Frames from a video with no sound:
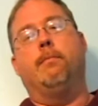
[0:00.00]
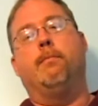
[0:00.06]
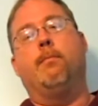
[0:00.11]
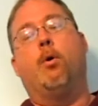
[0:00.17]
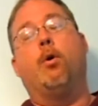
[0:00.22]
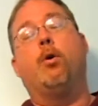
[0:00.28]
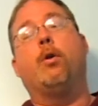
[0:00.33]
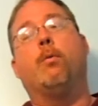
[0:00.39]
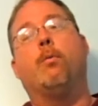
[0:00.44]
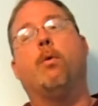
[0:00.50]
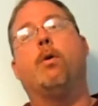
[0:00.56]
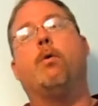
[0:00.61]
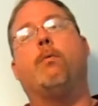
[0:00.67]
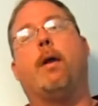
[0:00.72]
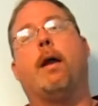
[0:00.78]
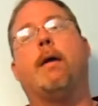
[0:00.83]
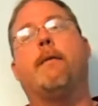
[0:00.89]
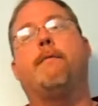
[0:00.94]
more than one
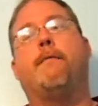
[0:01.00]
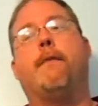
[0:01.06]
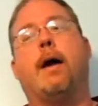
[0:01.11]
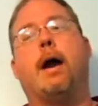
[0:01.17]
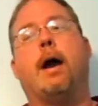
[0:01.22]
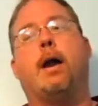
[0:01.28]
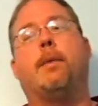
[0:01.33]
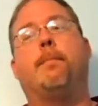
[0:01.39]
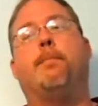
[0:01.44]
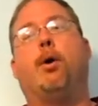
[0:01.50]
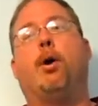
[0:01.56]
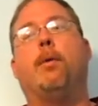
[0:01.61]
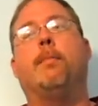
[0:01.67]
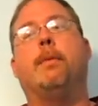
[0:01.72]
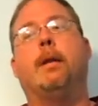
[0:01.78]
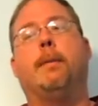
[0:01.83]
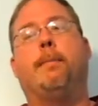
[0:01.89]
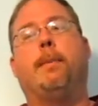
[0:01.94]
round fired per
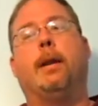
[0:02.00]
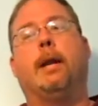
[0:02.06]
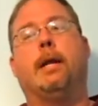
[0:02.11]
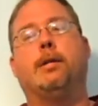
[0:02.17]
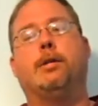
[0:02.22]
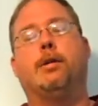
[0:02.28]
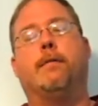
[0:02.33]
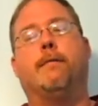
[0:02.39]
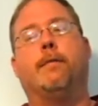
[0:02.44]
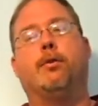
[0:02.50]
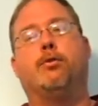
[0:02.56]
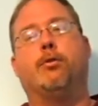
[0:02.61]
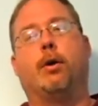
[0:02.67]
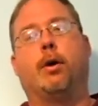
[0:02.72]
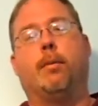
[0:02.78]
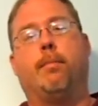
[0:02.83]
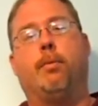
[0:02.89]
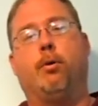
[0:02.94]
manipulation of the
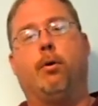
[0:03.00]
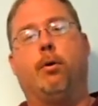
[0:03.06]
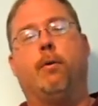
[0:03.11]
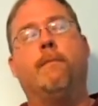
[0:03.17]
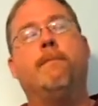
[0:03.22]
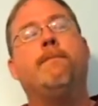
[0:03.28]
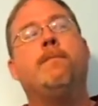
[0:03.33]
trigger pull.